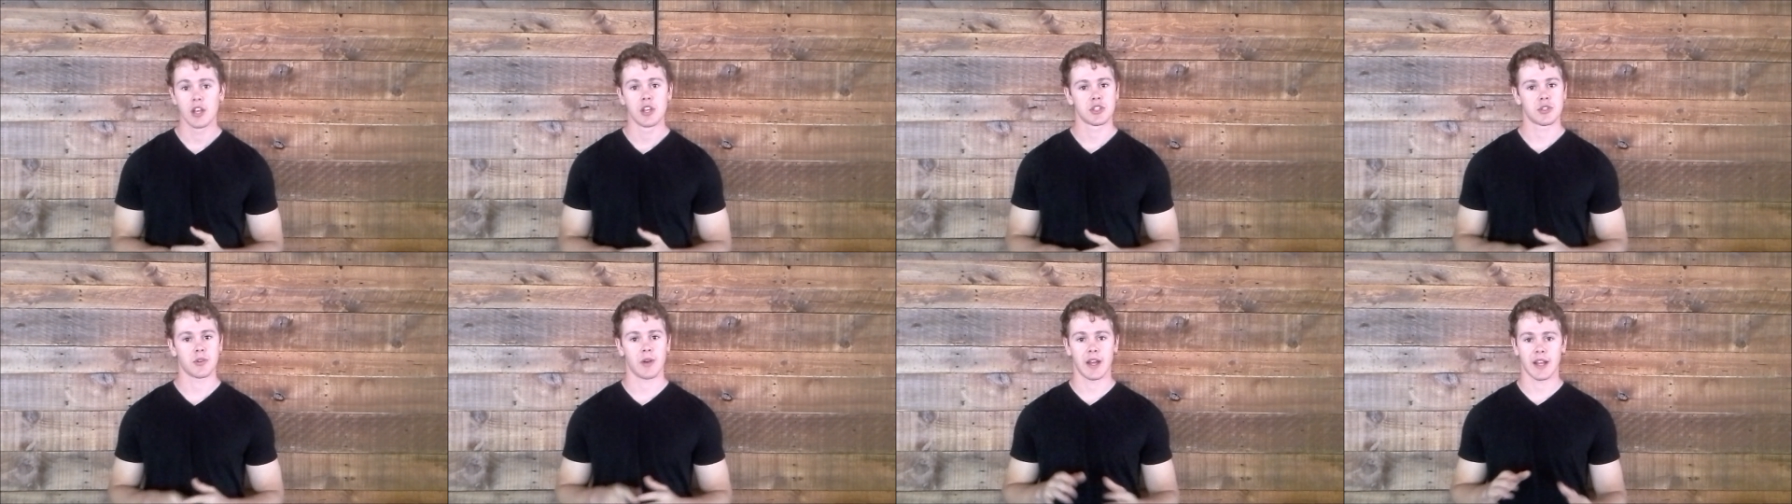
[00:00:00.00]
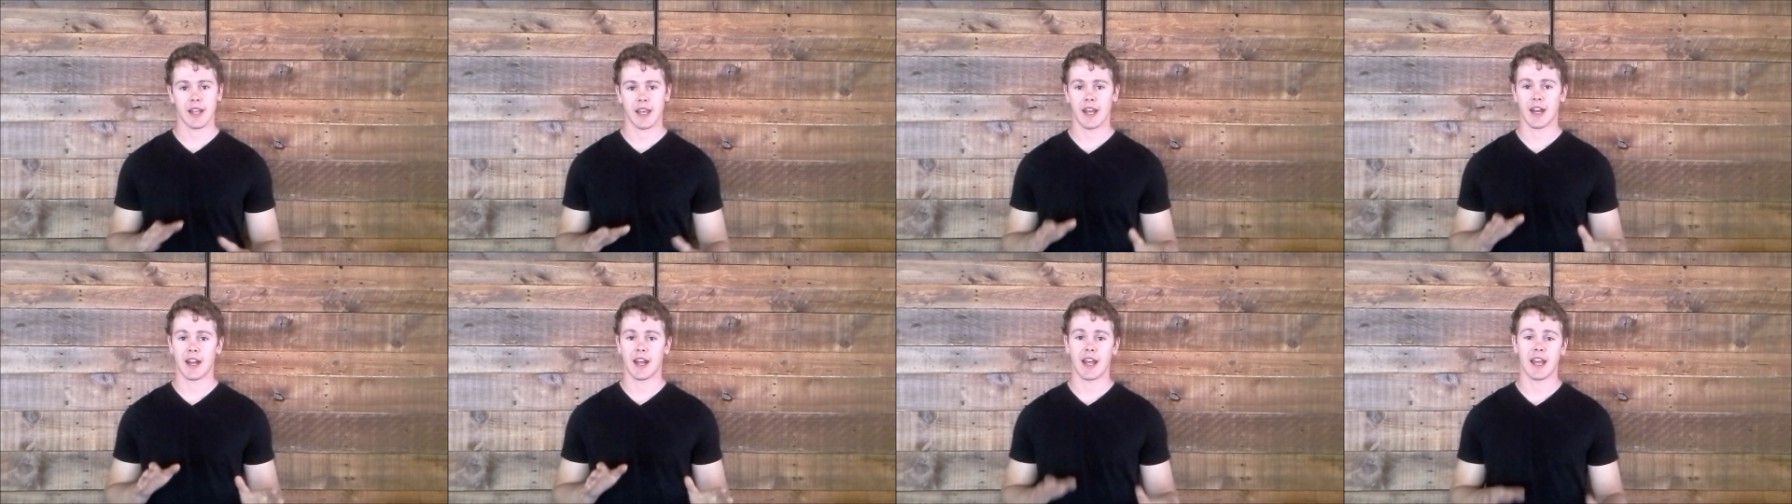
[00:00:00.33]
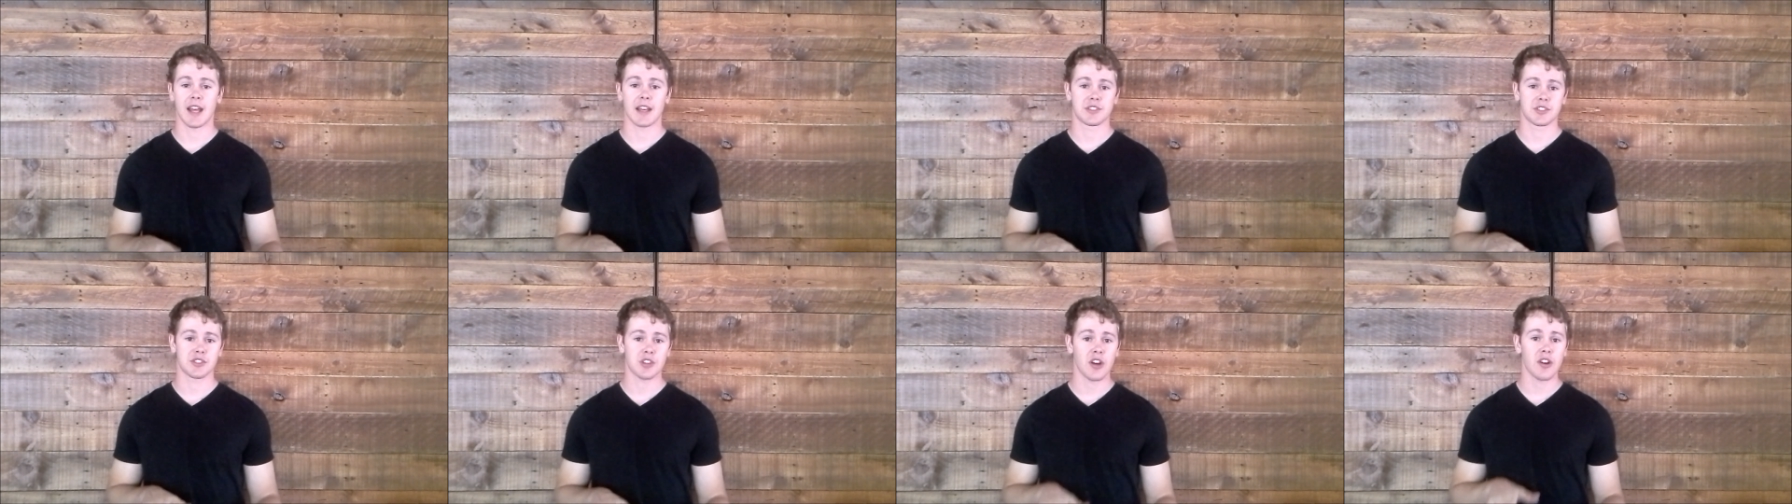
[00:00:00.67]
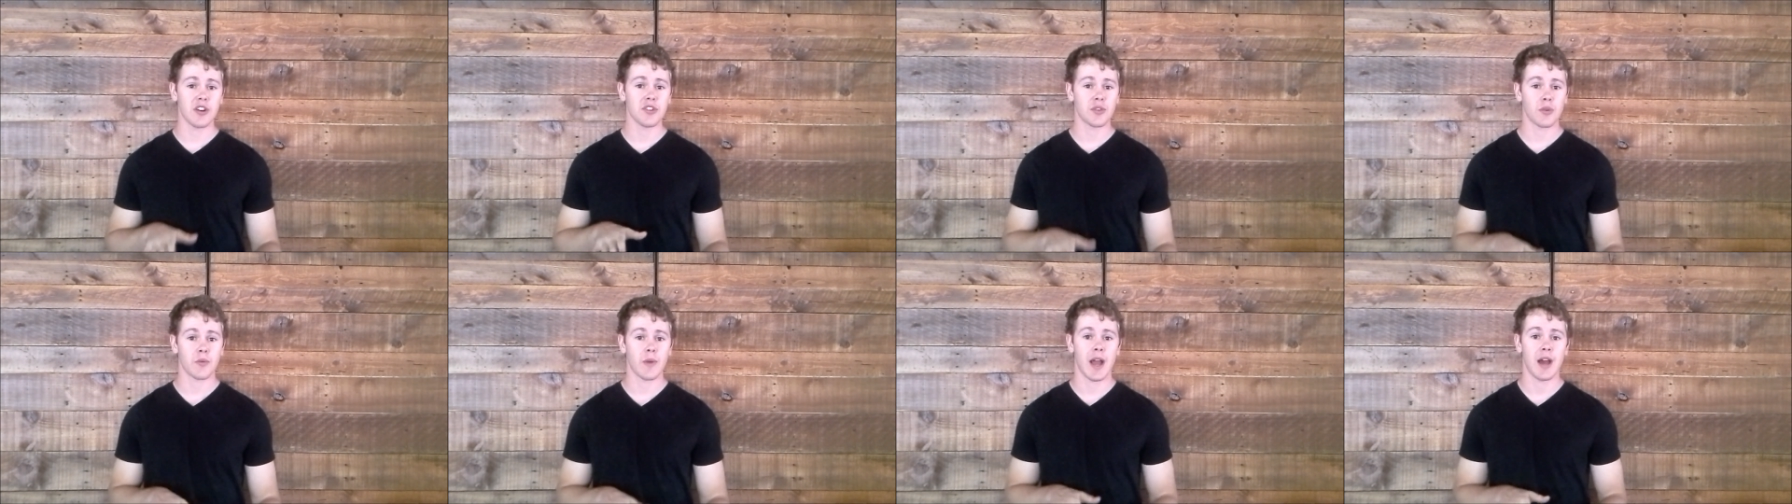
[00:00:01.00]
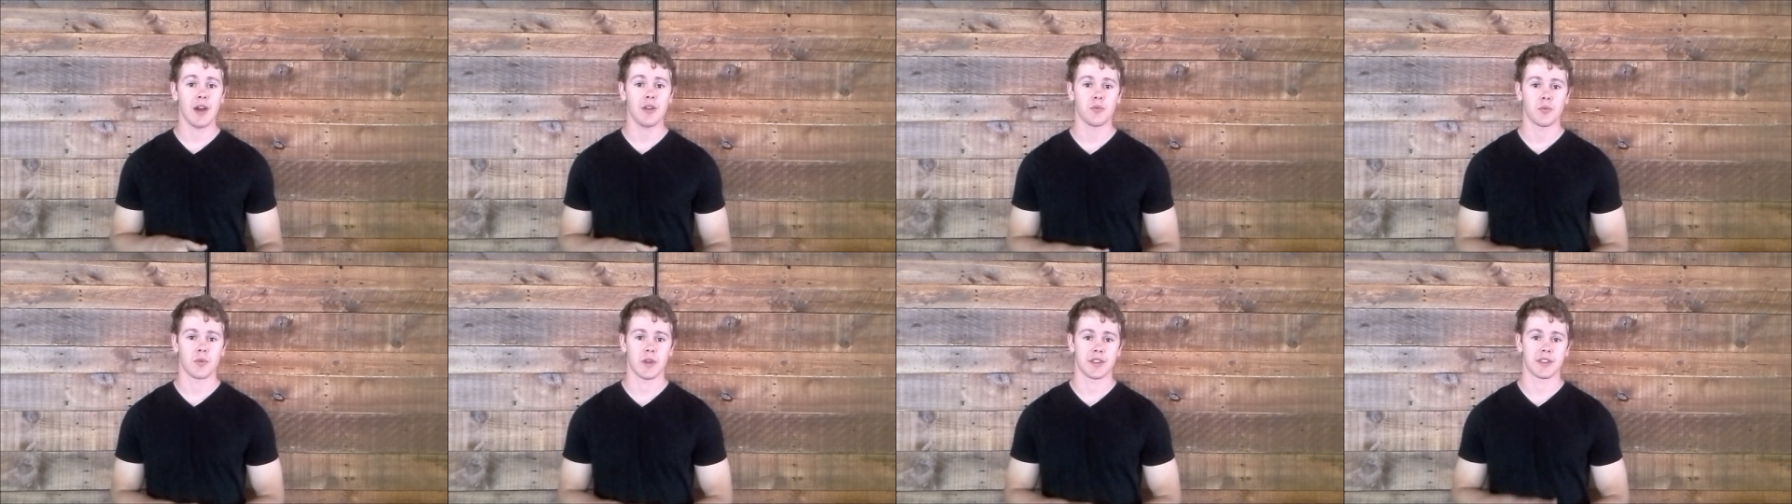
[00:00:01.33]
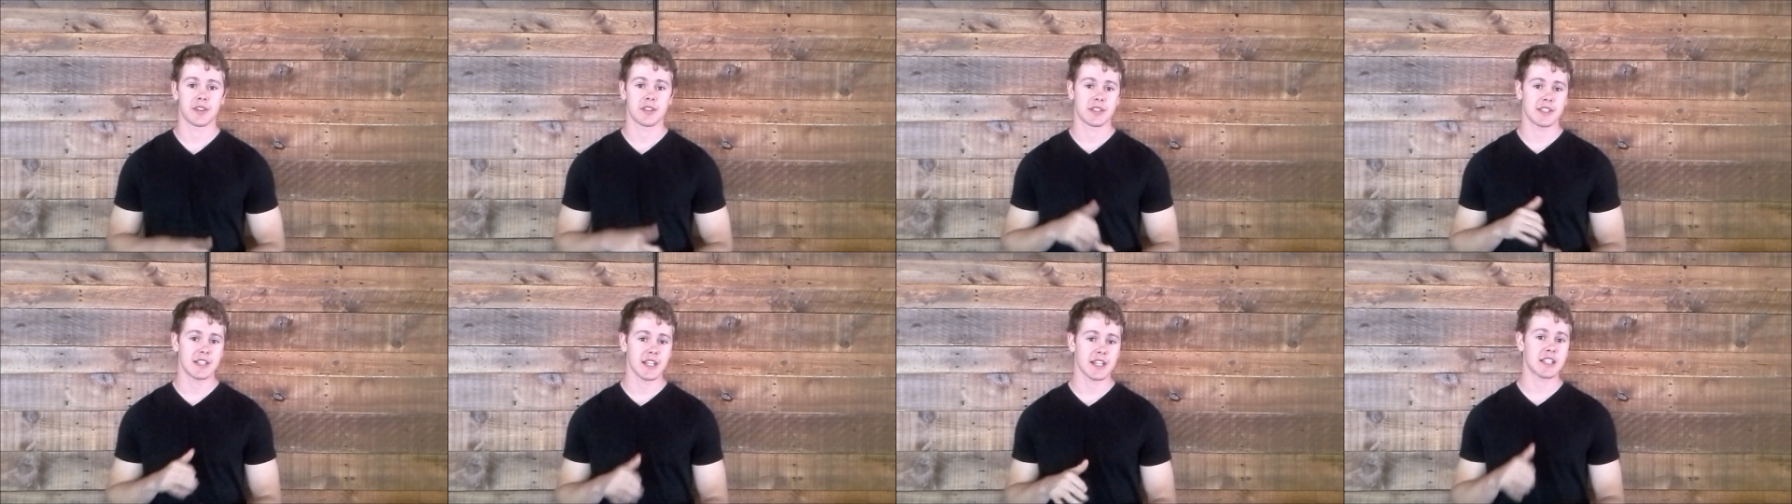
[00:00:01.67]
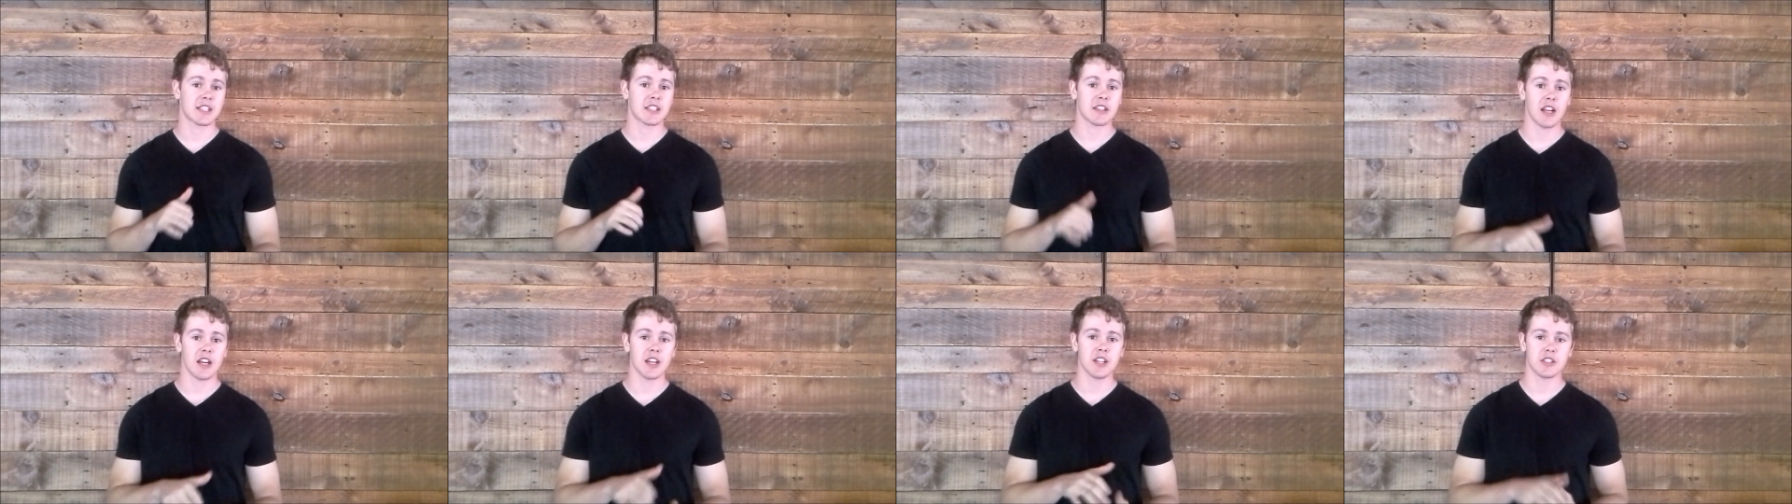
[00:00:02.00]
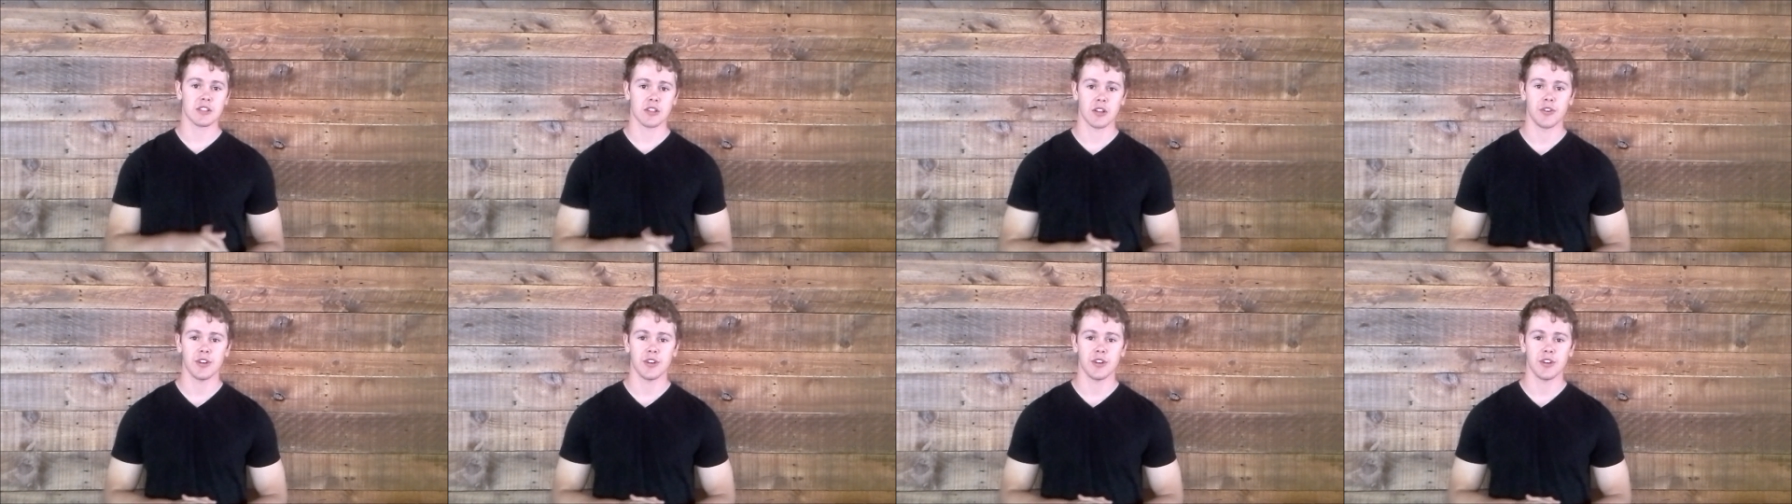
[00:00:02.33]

So again, I started the round with 6 slugs